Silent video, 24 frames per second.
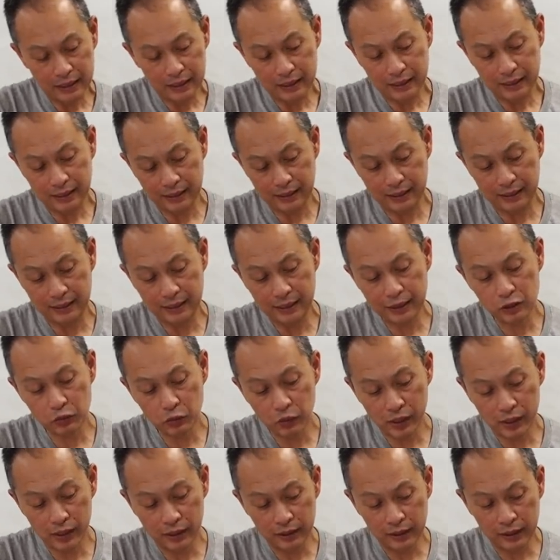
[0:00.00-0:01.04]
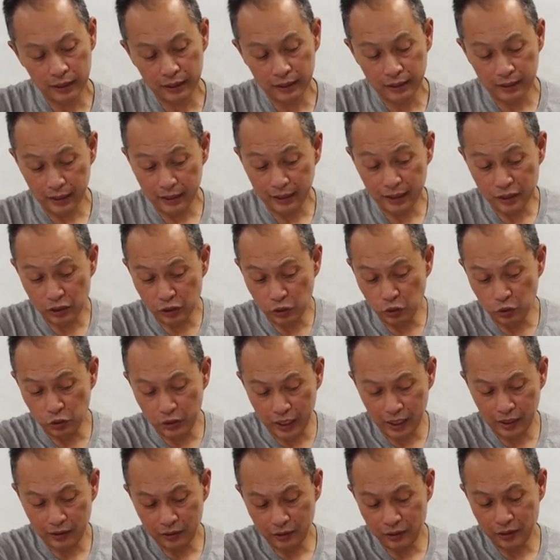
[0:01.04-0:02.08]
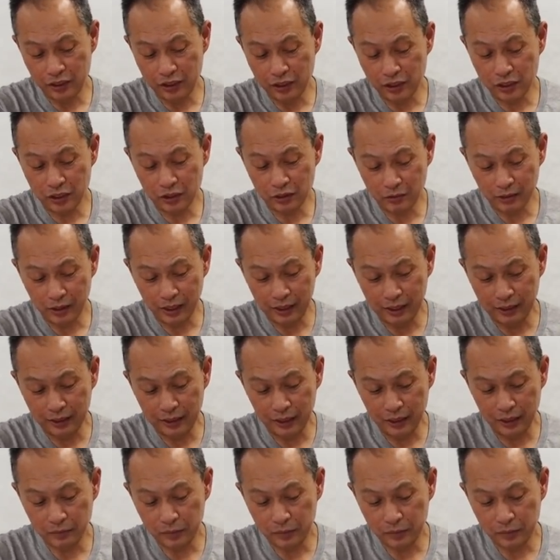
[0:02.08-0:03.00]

Uh, this one, it, it doesn't do that because it's right in there.